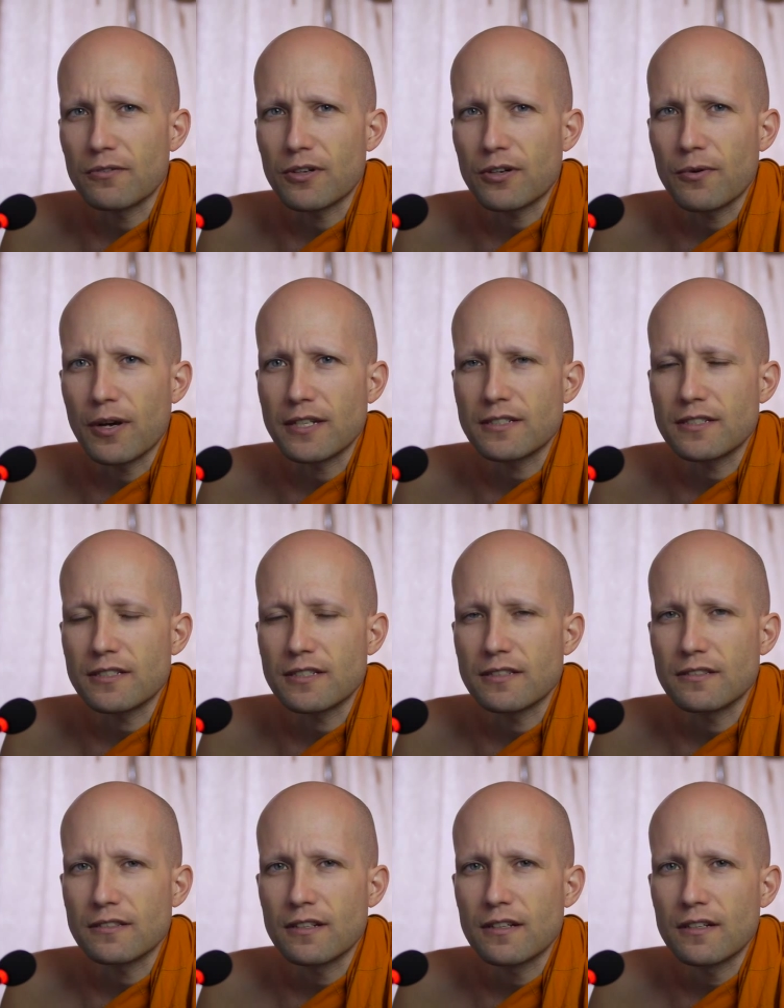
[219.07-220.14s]
requests
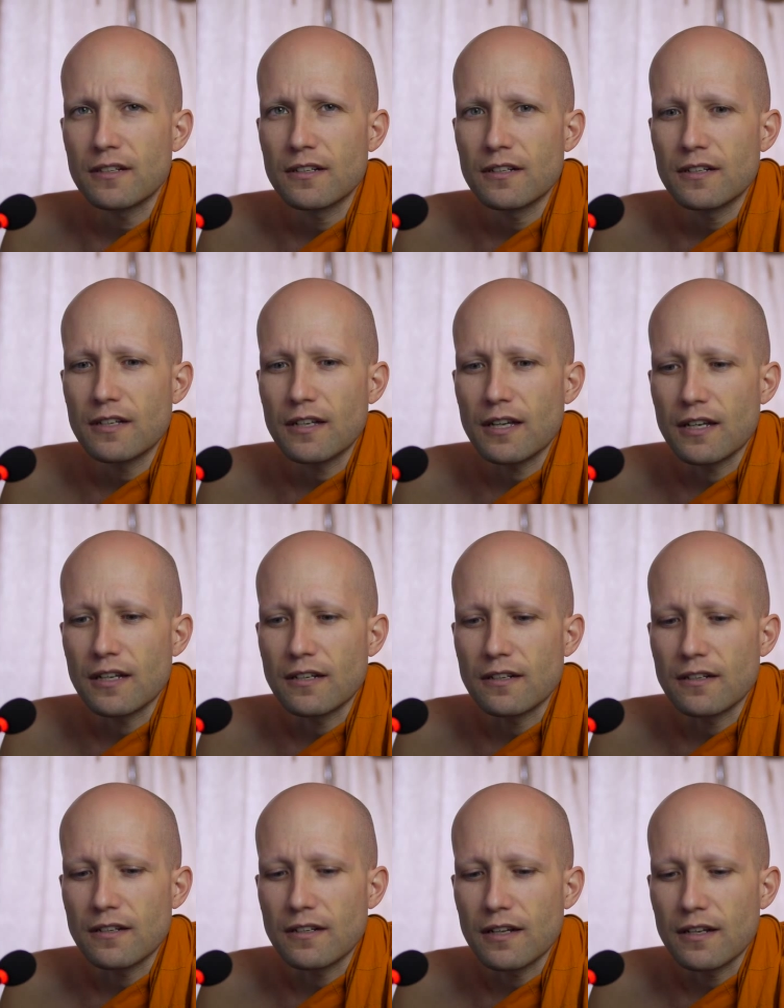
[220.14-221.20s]
and,
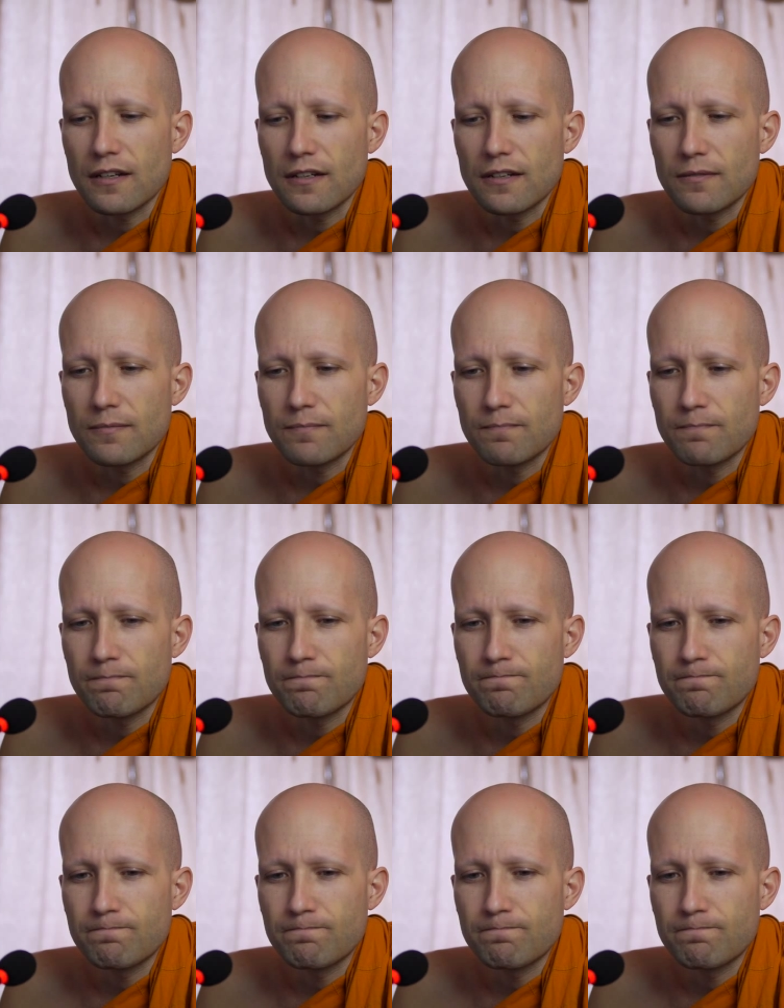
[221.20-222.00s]
and um,